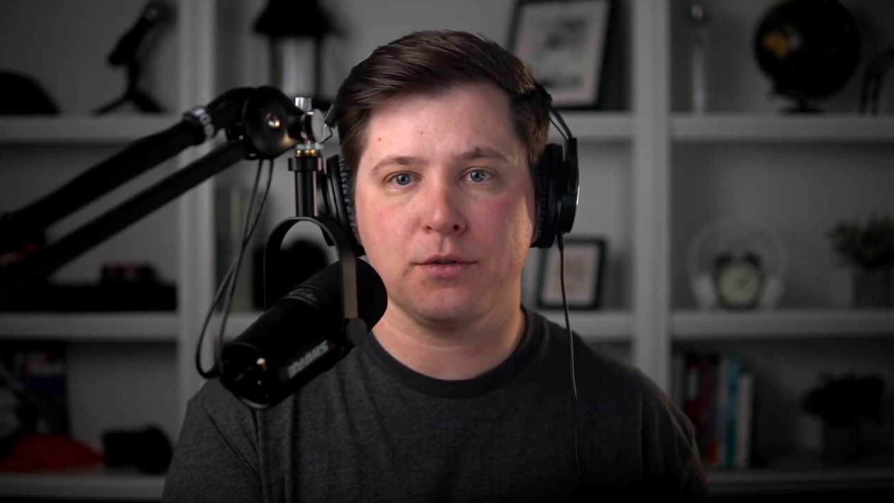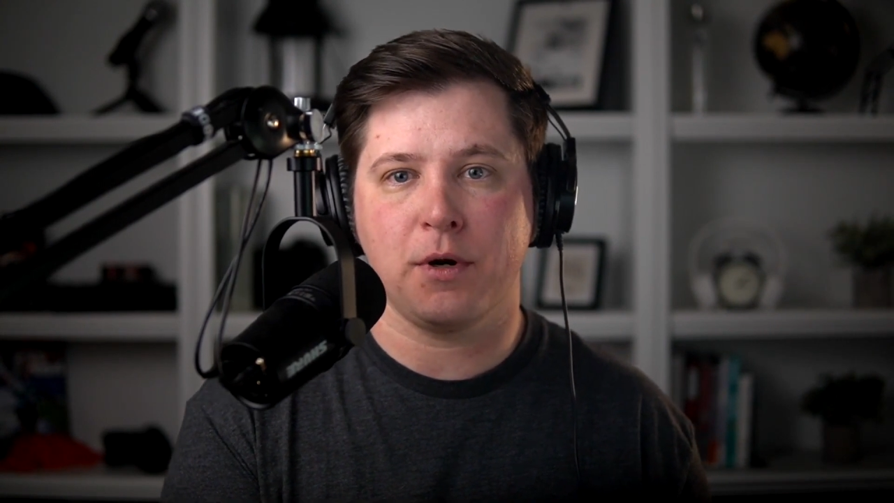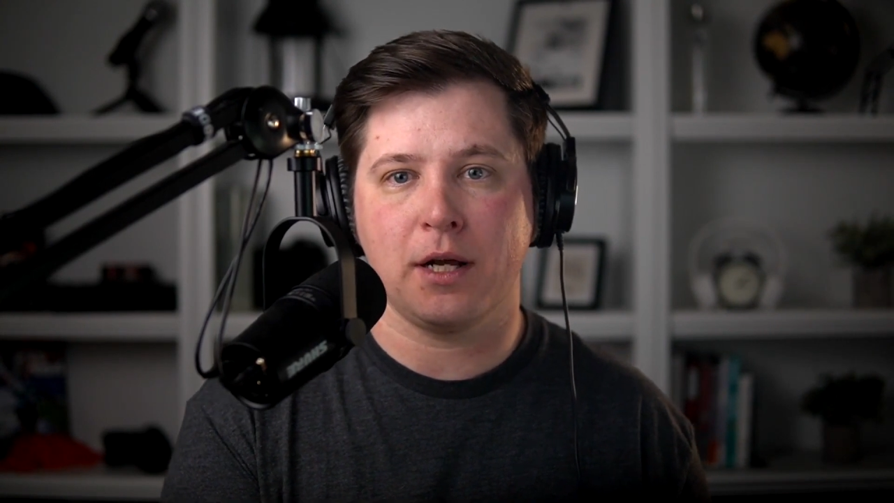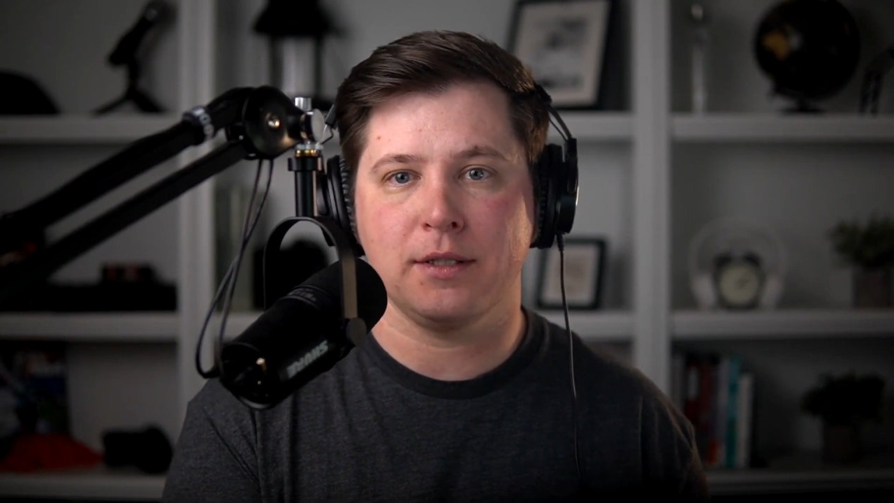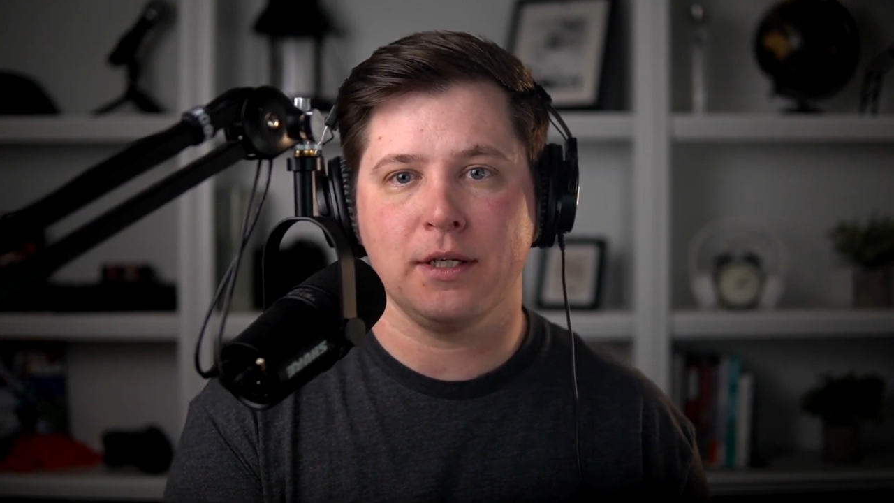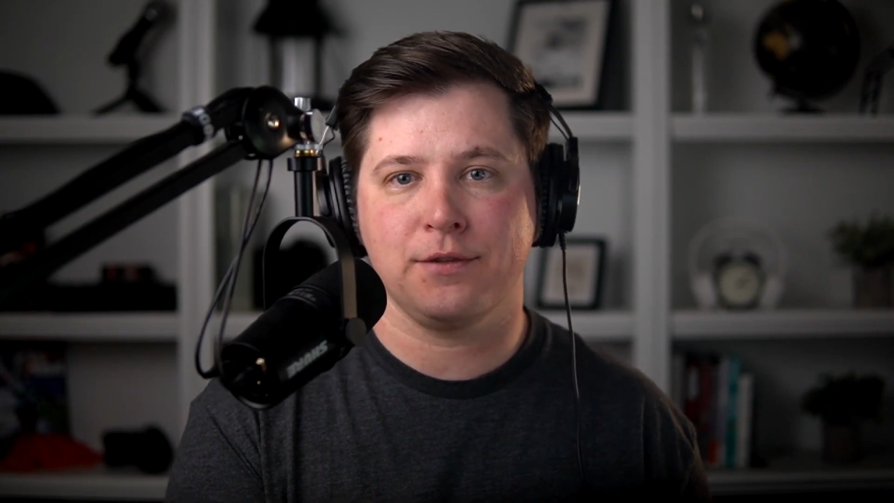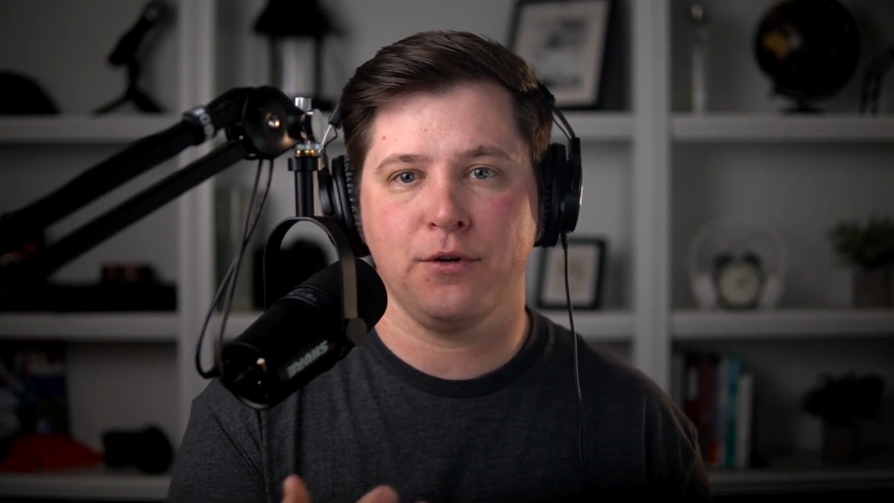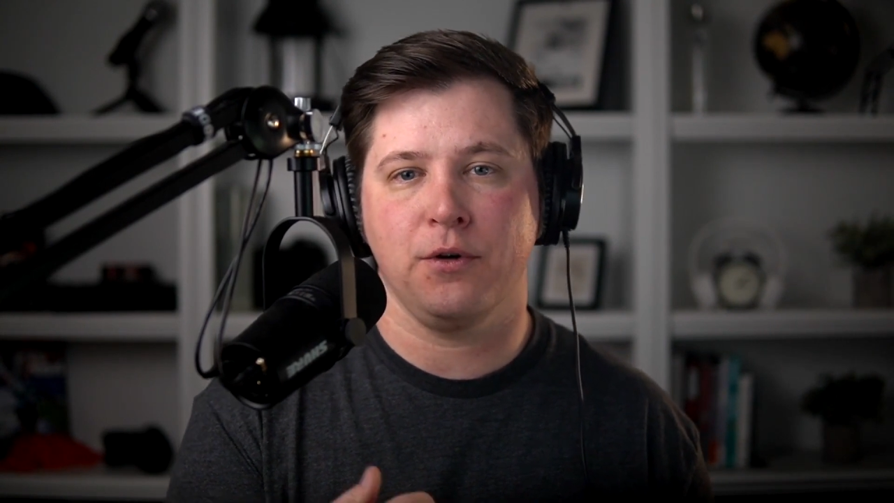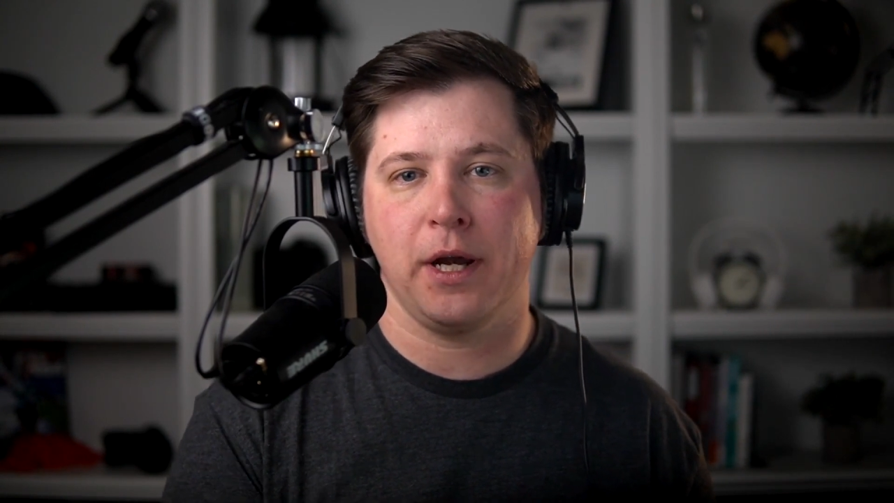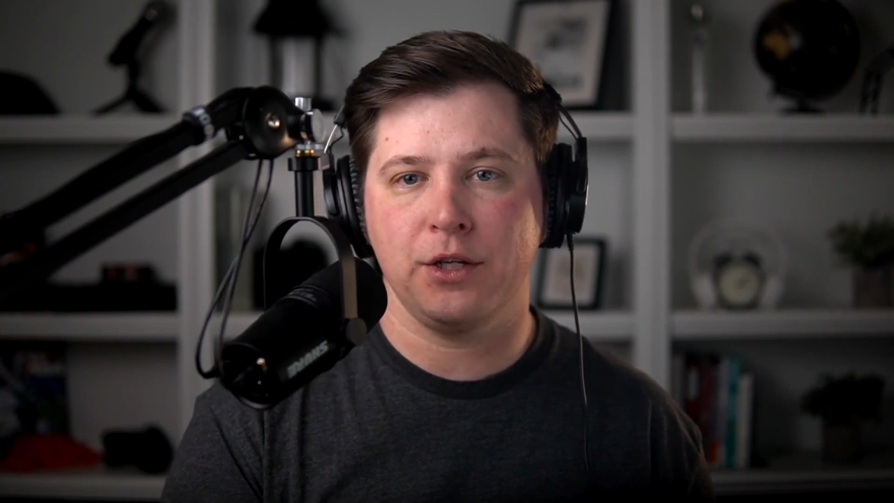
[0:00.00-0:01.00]
process
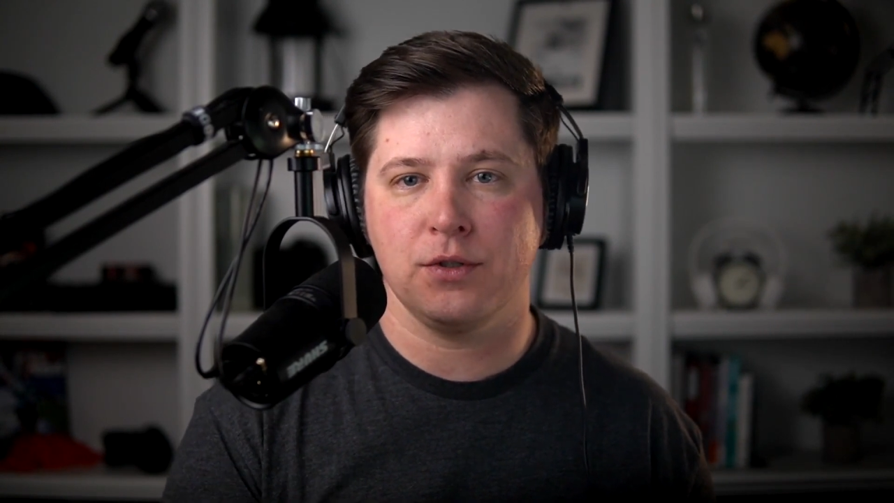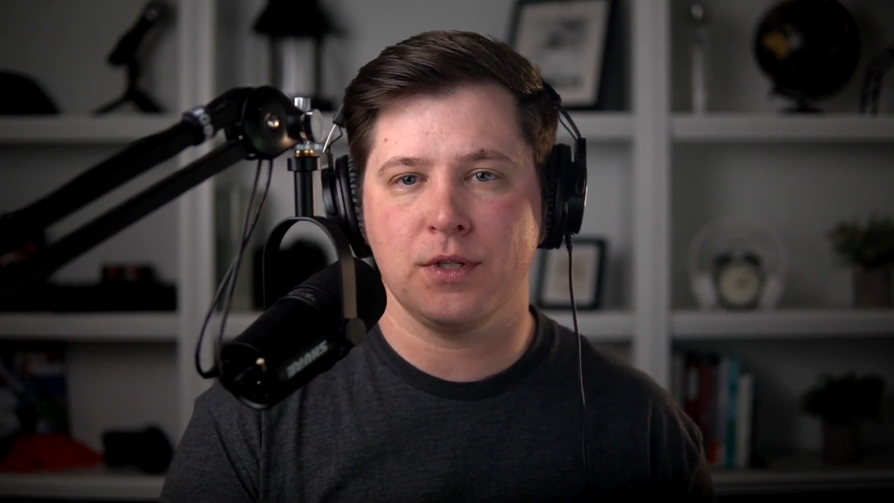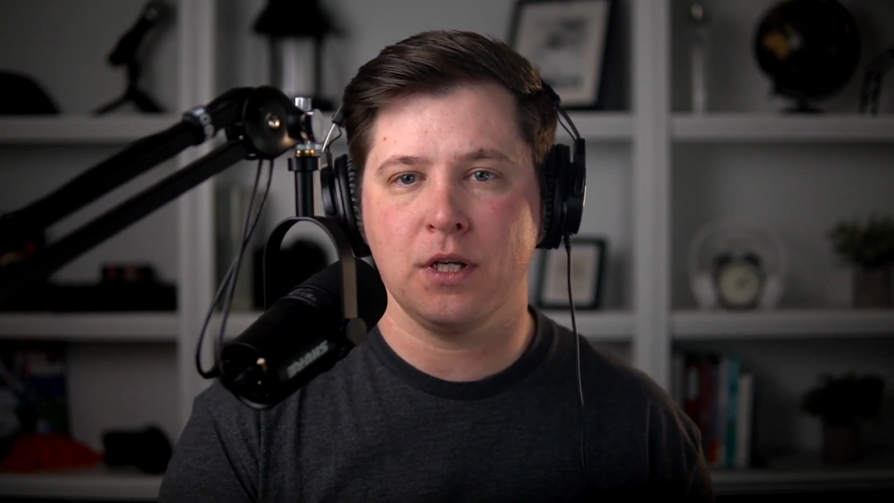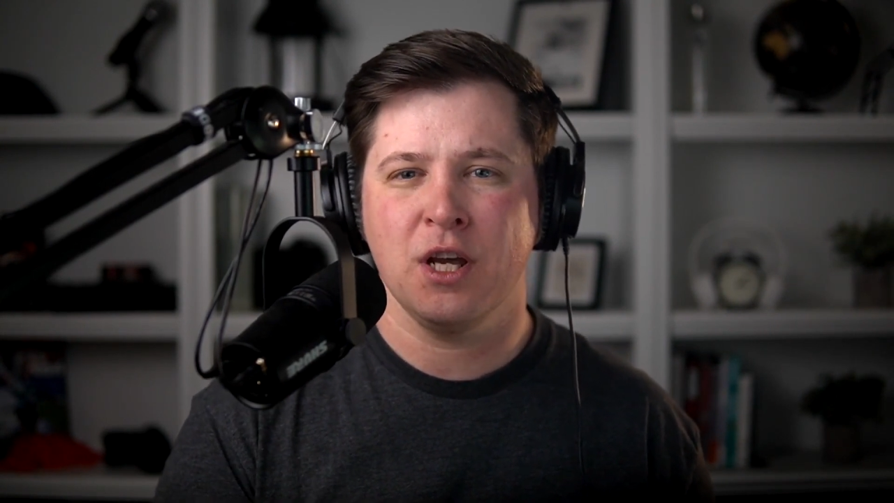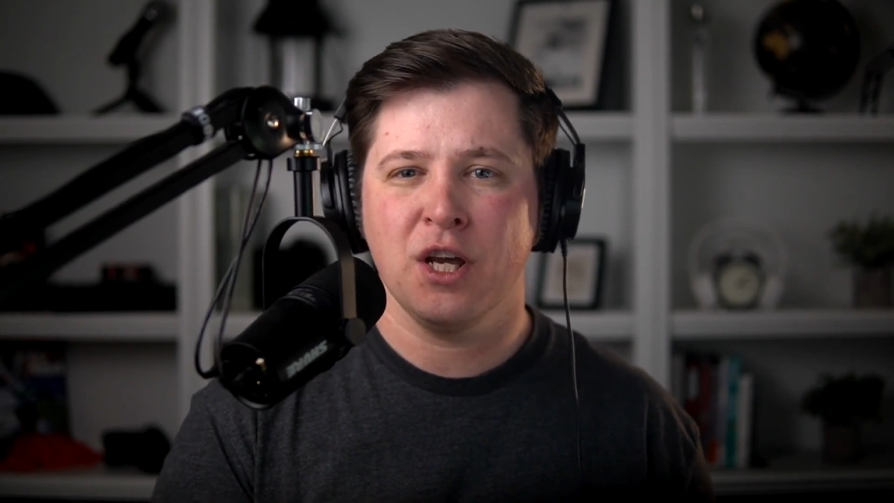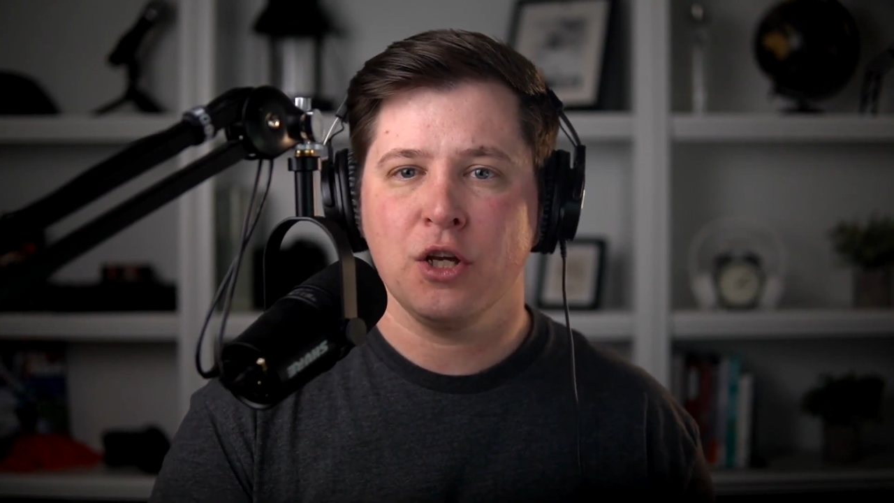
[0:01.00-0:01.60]
for your agency,